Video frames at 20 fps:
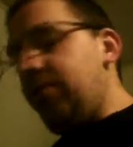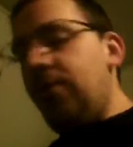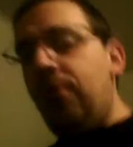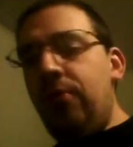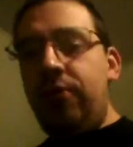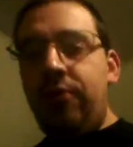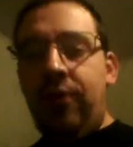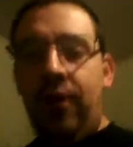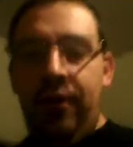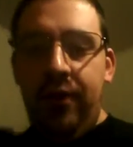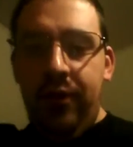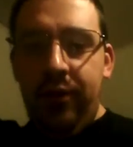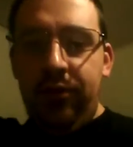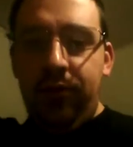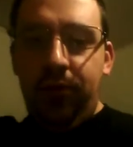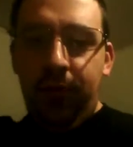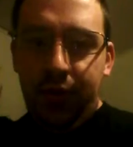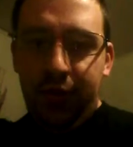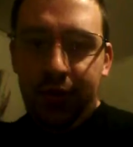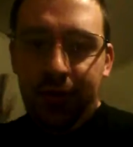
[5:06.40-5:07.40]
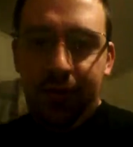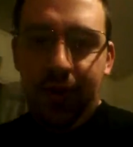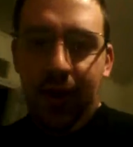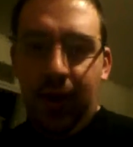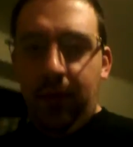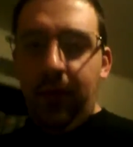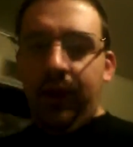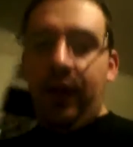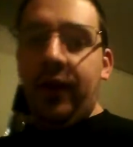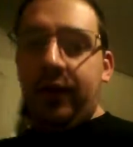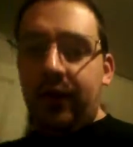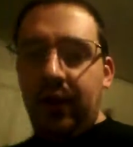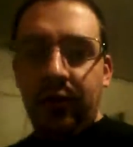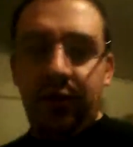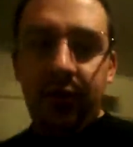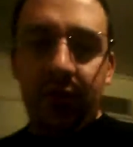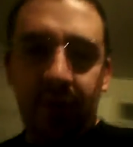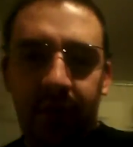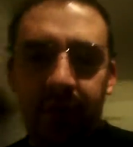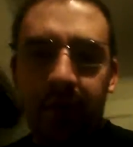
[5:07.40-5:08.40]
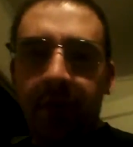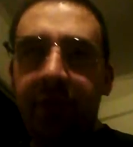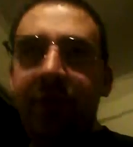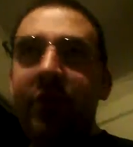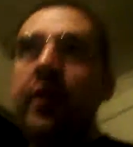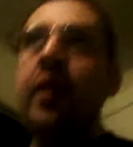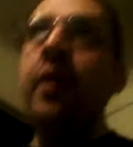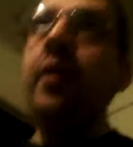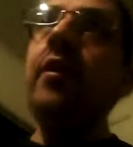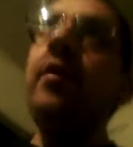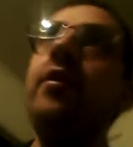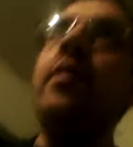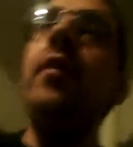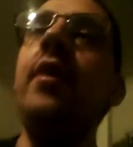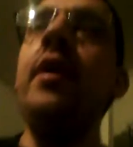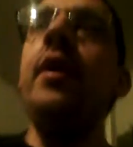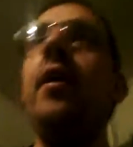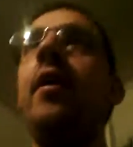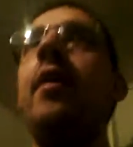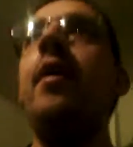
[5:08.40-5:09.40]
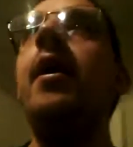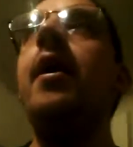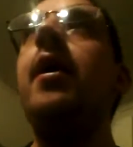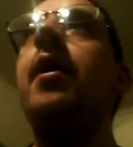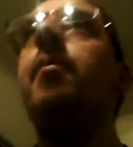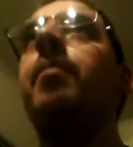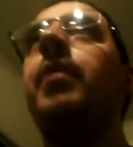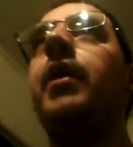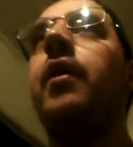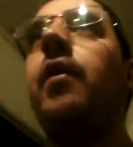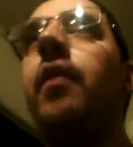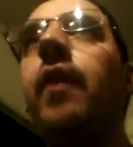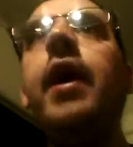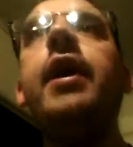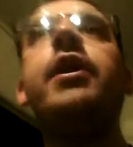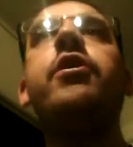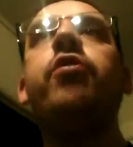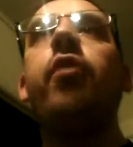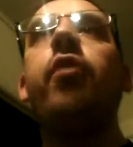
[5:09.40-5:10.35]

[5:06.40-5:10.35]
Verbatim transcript: cool his twist of fate where he like does a Stone Cold Stunner into it, but he leg